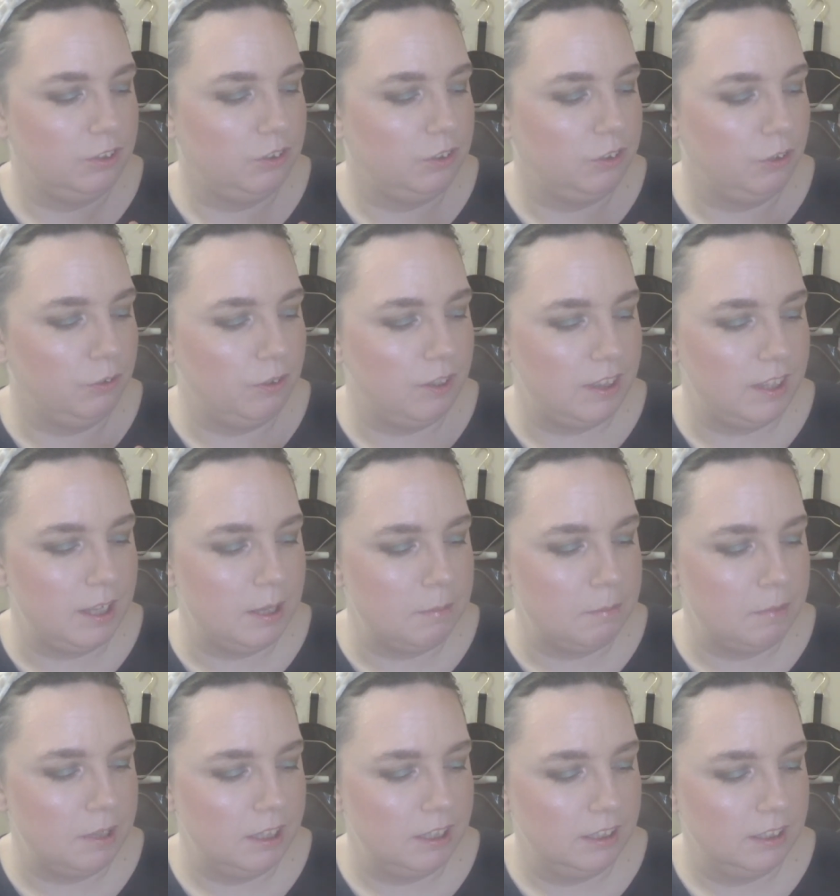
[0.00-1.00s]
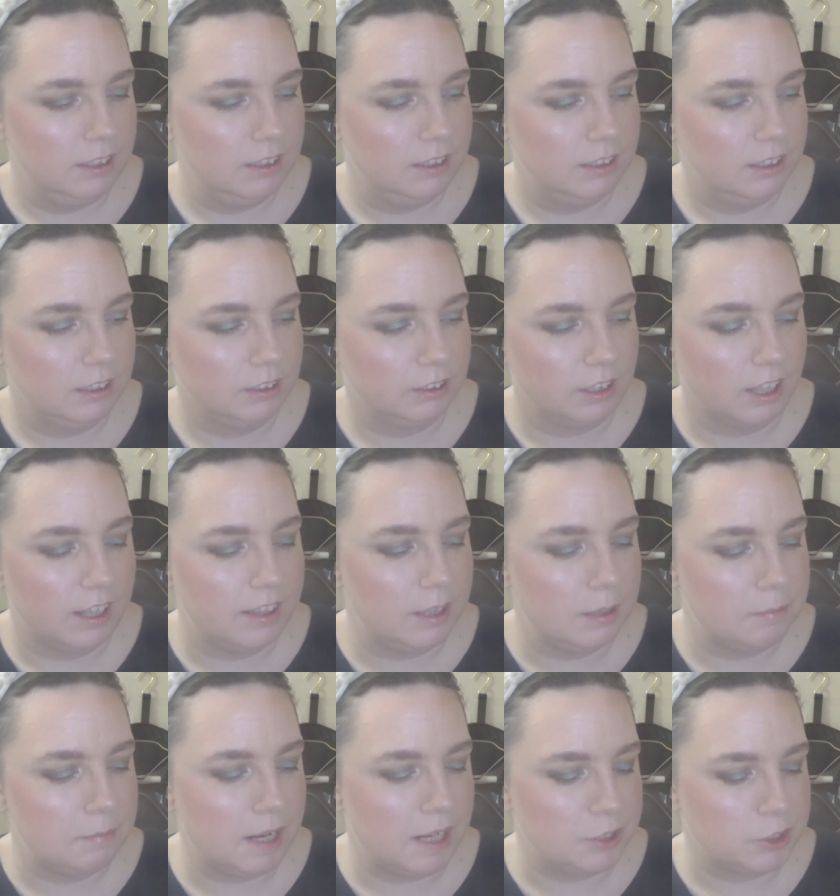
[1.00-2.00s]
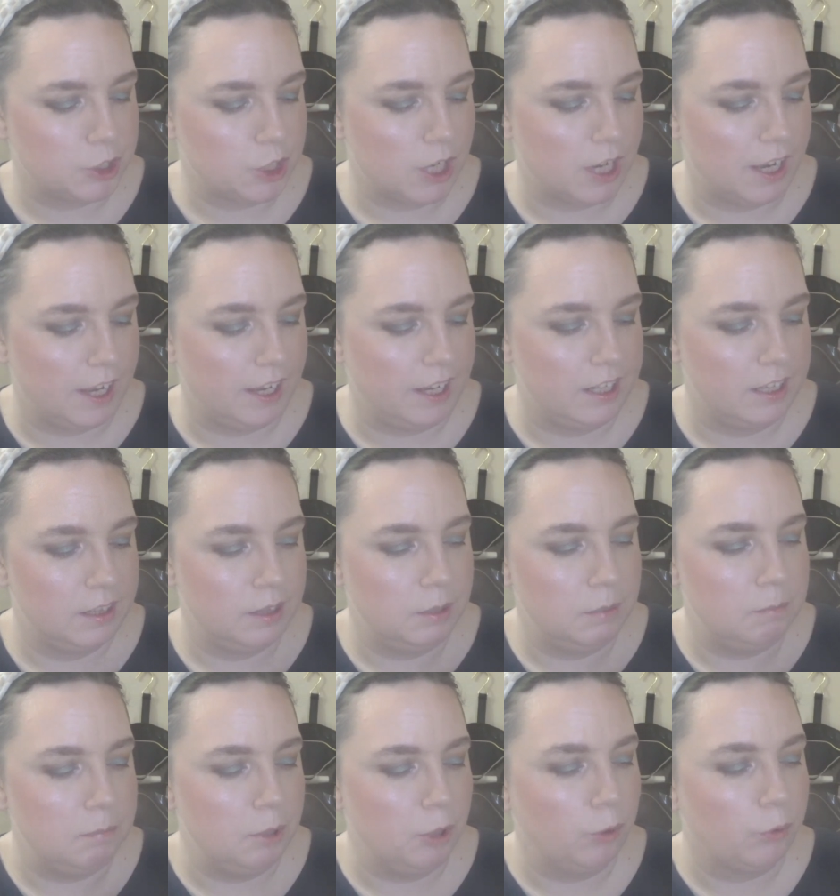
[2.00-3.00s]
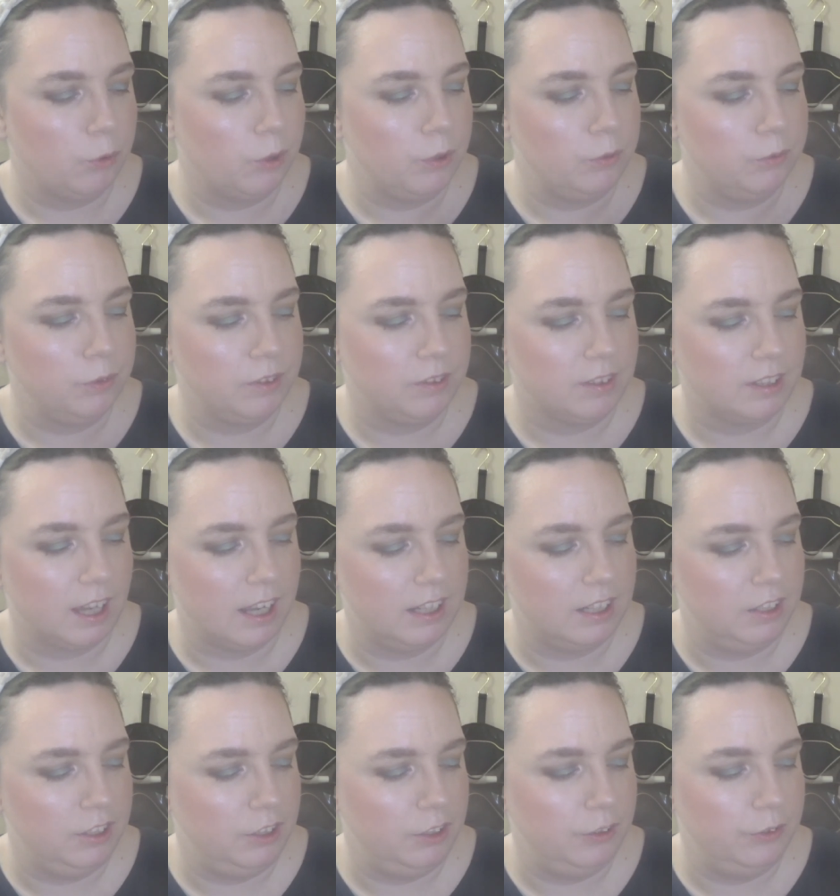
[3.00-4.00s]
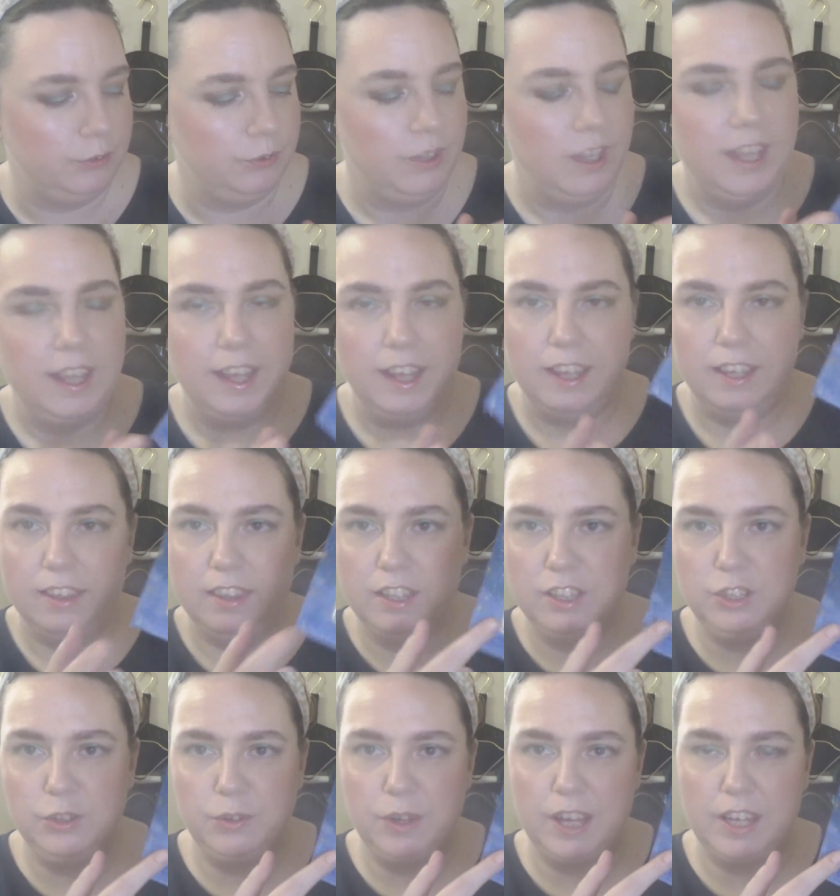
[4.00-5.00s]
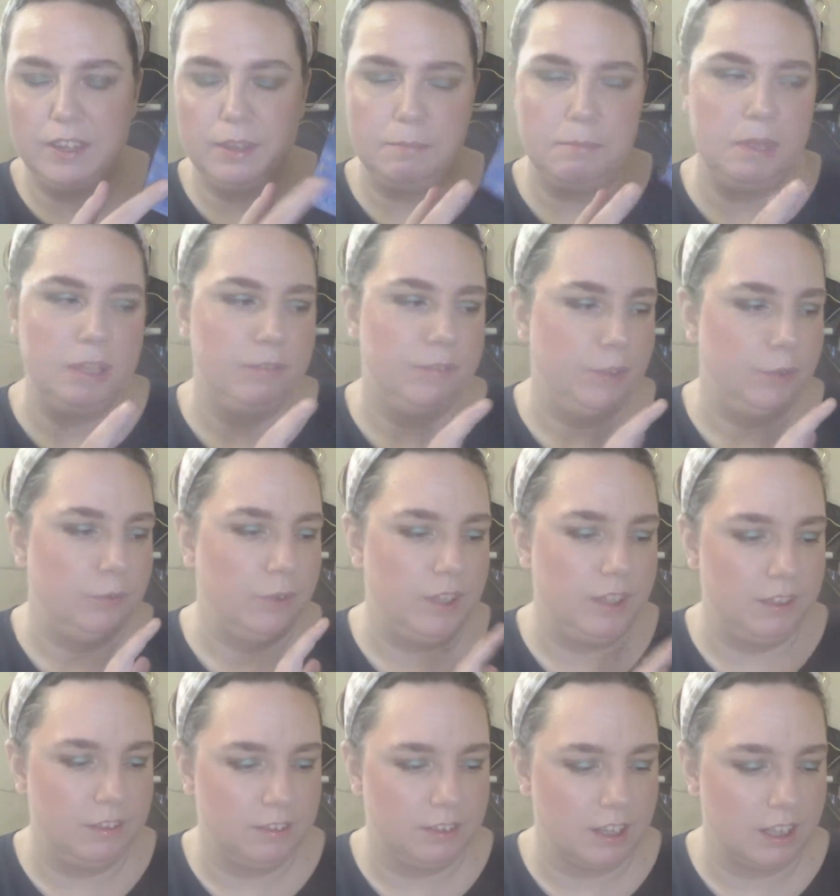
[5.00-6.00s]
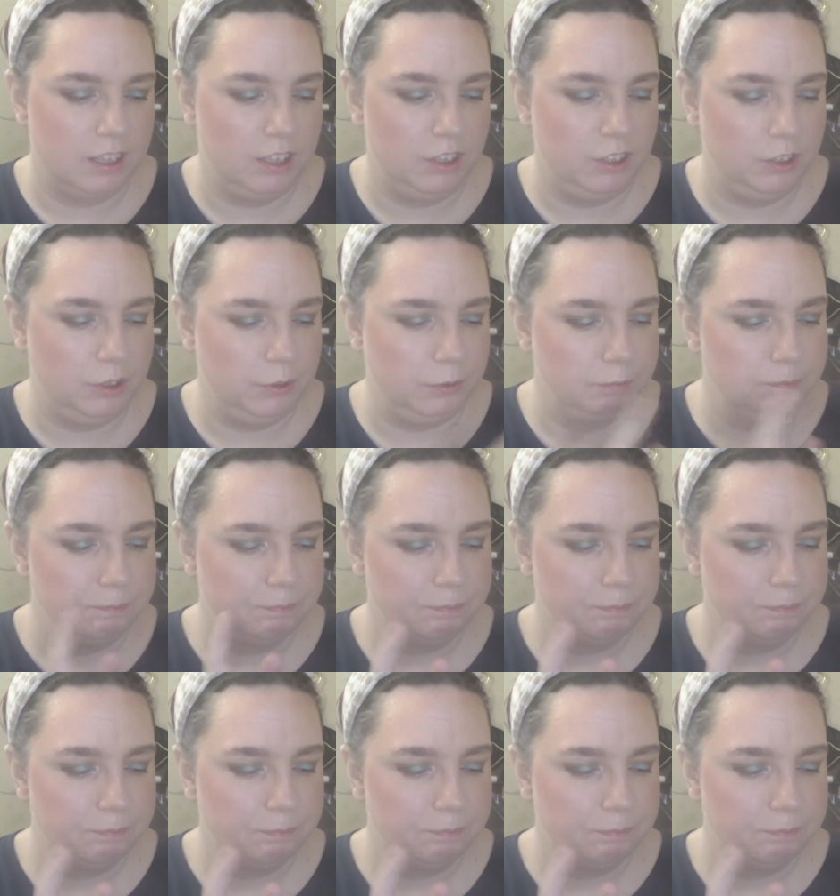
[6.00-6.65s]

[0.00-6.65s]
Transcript: Two of them, a lot of them not tried. The milk one was kind of new. Then you had the benefit one that's kind of new.